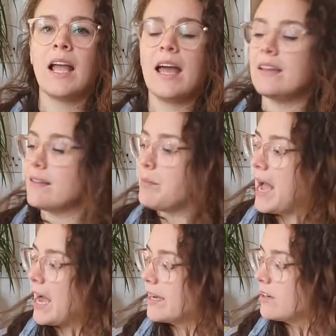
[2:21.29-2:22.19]
And in the
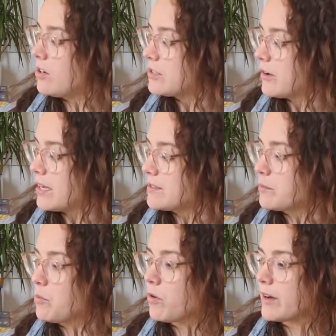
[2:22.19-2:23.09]
back, it also has
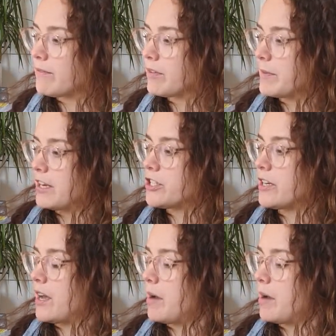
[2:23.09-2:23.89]
some more information